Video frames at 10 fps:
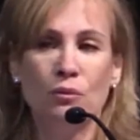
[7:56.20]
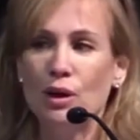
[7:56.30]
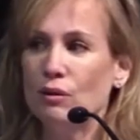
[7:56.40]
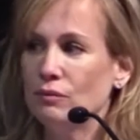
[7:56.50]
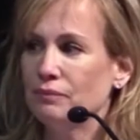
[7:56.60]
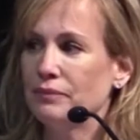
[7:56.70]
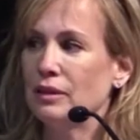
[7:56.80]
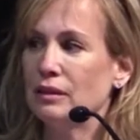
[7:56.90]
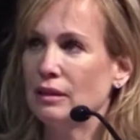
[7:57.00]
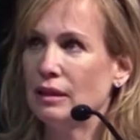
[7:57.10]
Well,
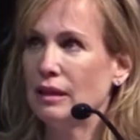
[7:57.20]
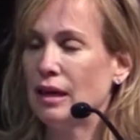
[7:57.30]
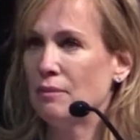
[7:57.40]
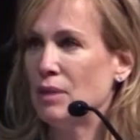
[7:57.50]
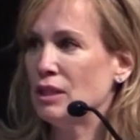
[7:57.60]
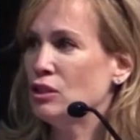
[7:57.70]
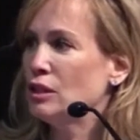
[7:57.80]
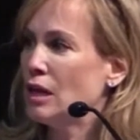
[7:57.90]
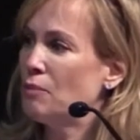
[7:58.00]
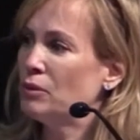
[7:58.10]
I mentioned
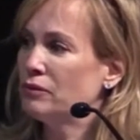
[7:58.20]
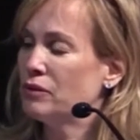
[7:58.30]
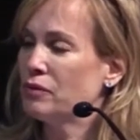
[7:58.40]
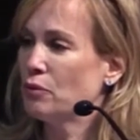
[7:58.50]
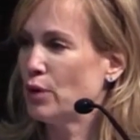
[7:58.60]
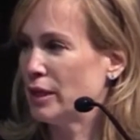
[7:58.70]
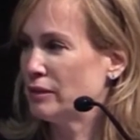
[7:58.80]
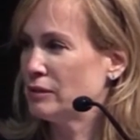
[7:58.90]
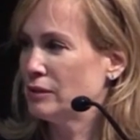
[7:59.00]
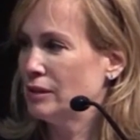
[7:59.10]
a couple of different
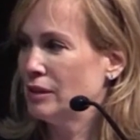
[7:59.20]
ways.